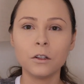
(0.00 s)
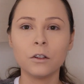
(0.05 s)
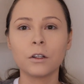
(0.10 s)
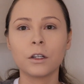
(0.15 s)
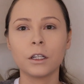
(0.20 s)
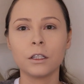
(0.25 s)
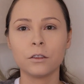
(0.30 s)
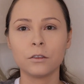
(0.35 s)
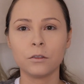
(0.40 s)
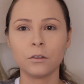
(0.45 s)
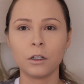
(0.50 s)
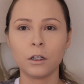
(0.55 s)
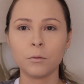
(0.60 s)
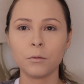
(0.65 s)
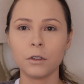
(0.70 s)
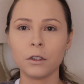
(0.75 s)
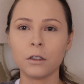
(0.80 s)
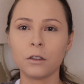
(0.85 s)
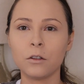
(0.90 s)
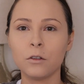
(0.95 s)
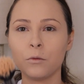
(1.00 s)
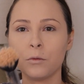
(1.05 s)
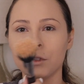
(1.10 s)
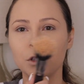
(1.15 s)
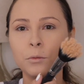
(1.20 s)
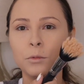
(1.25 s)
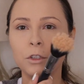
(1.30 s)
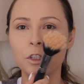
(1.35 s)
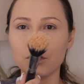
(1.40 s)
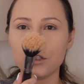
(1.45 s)
Okay, so now I'm gonna go
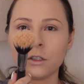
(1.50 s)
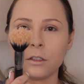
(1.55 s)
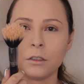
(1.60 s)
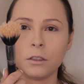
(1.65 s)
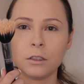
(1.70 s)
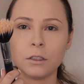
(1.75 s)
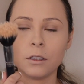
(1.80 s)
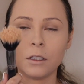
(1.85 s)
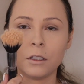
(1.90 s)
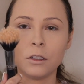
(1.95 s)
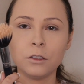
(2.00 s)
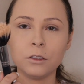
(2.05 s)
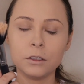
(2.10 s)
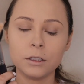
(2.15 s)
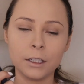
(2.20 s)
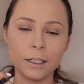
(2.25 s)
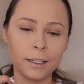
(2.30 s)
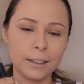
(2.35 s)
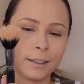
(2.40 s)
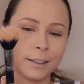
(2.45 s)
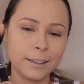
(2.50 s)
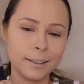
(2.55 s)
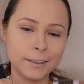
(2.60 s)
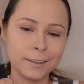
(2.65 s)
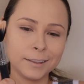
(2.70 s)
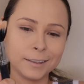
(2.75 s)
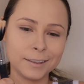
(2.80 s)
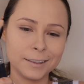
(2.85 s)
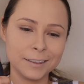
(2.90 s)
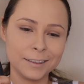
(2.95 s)
with the brush that looks like
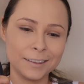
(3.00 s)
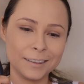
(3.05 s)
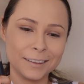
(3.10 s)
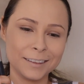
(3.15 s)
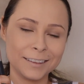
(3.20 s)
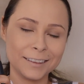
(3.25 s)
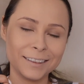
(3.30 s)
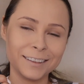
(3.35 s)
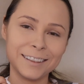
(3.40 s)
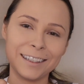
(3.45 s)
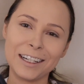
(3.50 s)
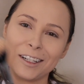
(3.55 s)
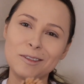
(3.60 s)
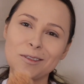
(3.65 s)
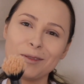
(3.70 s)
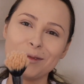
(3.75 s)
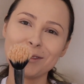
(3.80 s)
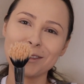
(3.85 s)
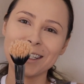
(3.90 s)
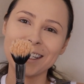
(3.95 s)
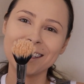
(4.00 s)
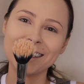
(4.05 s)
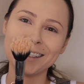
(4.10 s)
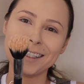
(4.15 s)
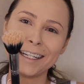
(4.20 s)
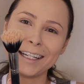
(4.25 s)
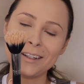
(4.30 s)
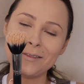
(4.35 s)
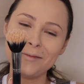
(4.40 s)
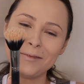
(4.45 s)
this. I always forget
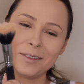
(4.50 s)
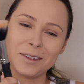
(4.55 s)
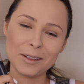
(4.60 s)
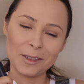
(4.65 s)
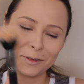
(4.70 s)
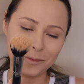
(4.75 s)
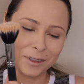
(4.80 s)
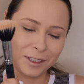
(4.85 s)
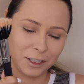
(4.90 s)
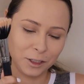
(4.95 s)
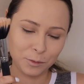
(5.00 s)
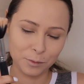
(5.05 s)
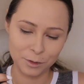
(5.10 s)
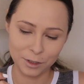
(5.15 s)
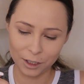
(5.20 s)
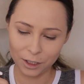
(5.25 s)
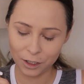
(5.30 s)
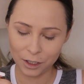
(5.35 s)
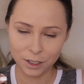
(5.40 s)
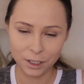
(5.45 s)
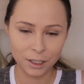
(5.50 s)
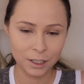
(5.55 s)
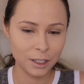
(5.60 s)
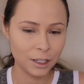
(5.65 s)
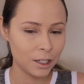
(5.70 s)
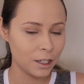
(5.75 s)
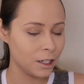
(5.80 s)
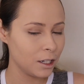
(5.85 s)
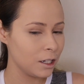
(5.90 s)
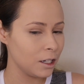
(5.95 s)
the name of this brush,
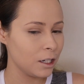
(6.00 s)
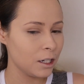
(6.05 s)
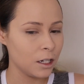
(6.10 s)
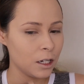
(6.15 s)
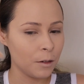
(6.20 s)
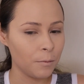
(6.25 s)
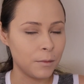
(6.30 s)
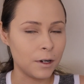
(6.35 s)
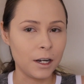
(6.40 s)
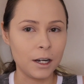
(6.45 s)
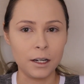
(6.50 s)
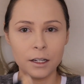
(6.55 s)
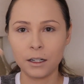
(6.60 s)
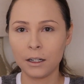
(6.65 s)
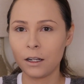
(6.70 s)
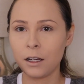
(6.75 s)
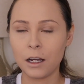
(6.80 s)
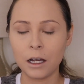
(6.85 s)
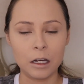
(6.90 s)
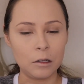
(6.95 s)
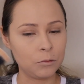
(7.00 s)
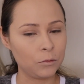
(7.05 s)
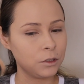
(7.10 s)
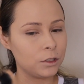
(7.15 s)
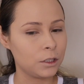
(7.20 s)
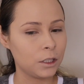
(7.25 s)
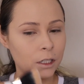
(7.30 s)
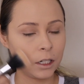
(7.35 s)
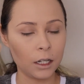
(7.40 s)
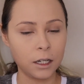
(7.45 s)
but I'm
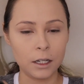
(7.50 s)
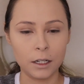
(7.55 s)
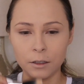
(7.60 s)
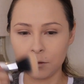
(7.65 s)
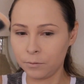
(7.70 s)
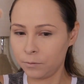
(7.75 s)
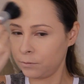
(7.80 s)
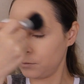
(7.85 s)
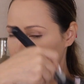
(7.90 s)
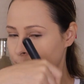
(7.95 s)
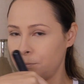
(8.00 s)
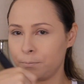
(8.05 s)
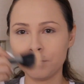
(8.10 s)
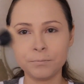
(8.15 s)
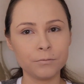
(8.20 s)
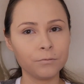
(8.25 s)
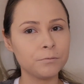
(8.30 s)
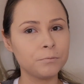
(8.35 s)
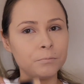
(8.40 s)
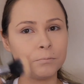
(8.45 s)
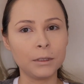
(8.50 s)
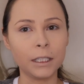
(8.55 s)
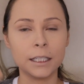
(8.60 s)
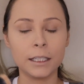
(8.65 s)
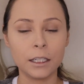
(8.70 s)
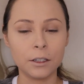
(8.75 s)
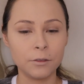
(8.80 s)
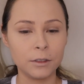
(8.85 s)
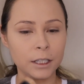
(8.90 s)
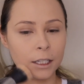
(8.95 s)
just gonna
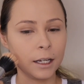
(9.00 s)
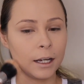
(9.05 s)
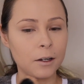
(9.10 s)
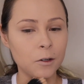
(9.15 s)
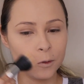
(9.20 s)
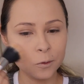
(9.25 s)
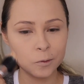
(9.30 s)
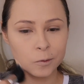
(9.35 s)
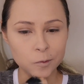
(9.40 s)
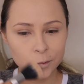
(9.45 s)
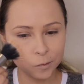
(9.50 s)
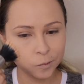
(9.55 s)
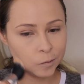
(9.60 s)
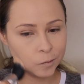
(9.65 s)
blend everything out.